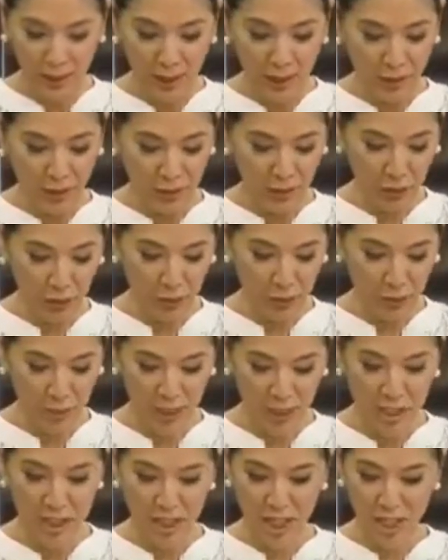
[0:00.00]
the
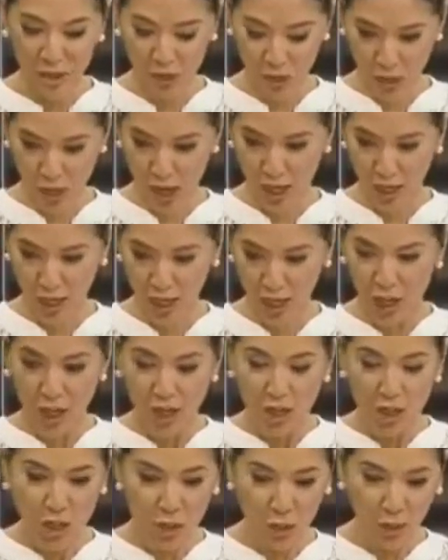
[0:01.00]
Philippines, and China
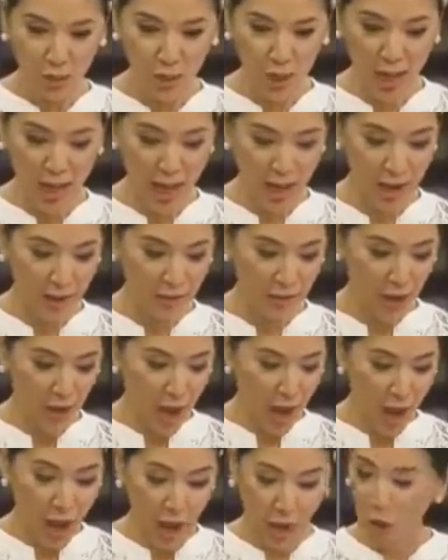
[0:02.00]
should have
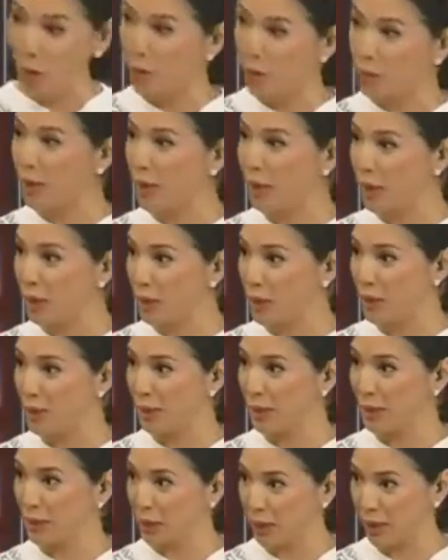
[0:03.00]
a common
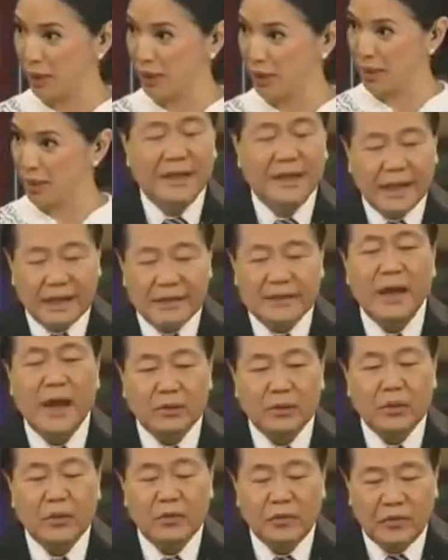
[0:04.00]
agreement on Yes,
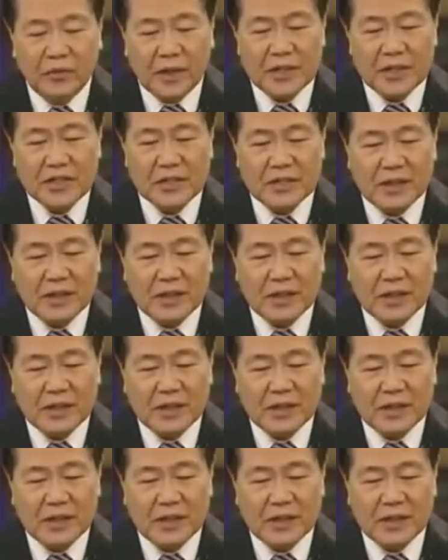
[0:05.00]
how to fish.